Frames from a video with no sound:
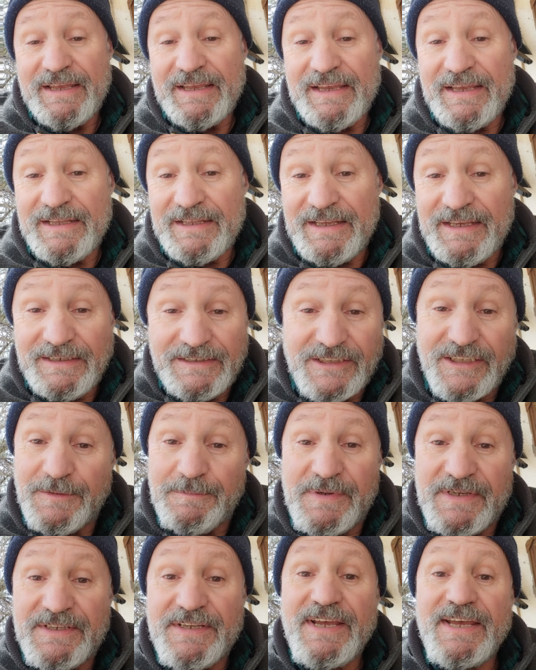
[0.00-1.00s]
It is to
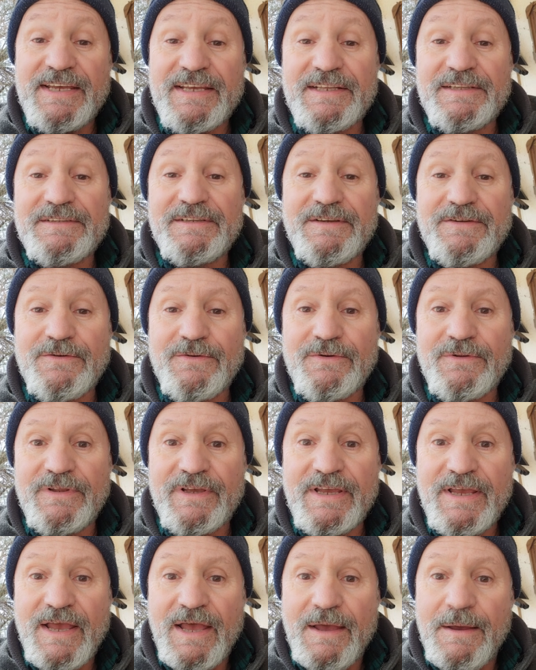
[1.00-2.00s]
be taken
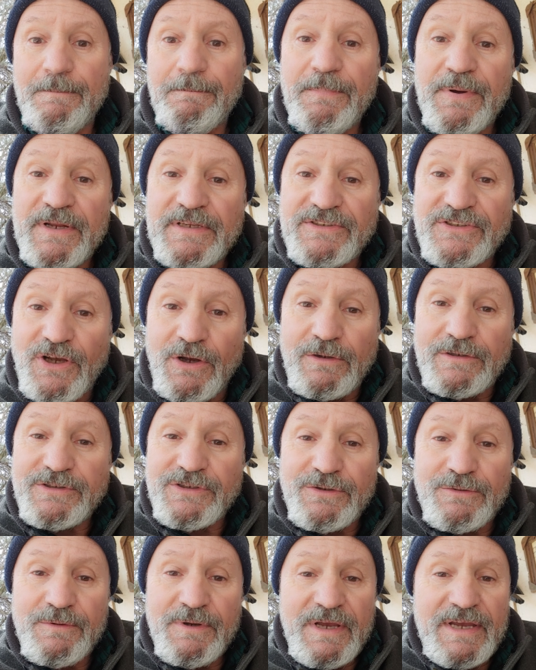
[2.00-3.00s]
literally, but it's
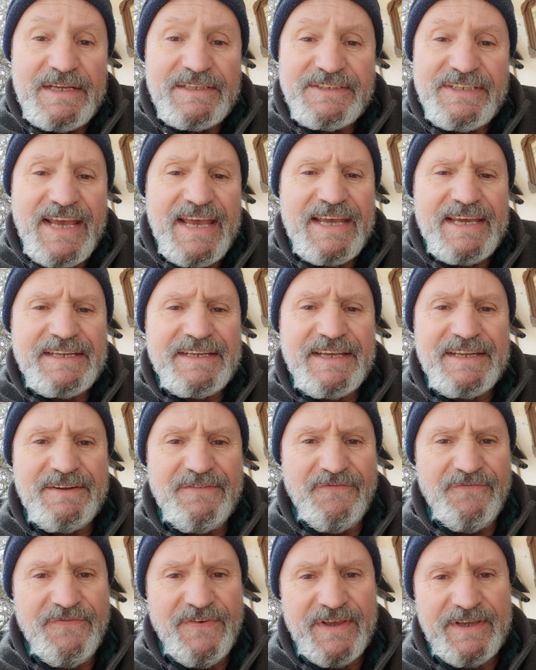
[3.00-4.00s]
also taken in a
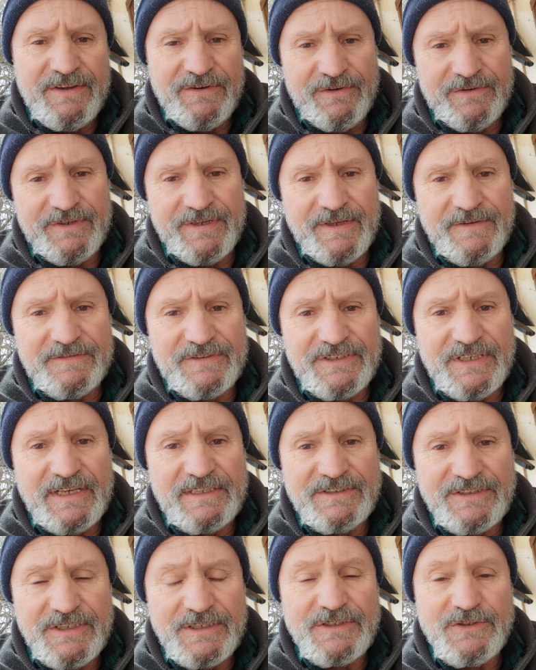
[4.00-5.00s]
figurative
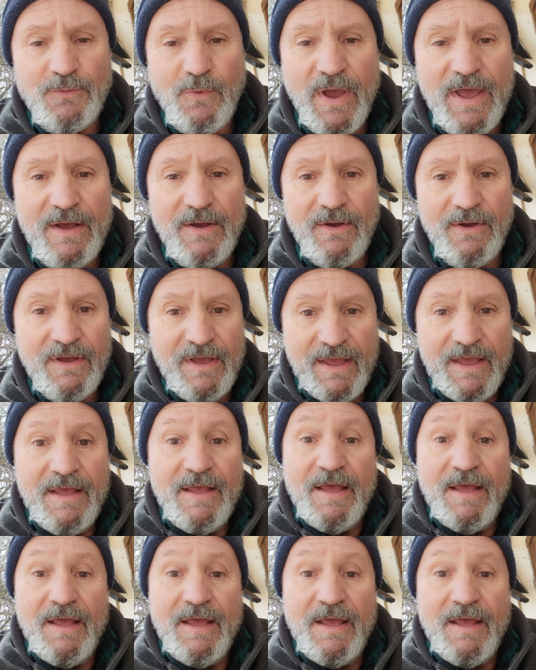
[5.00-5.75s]
sense as well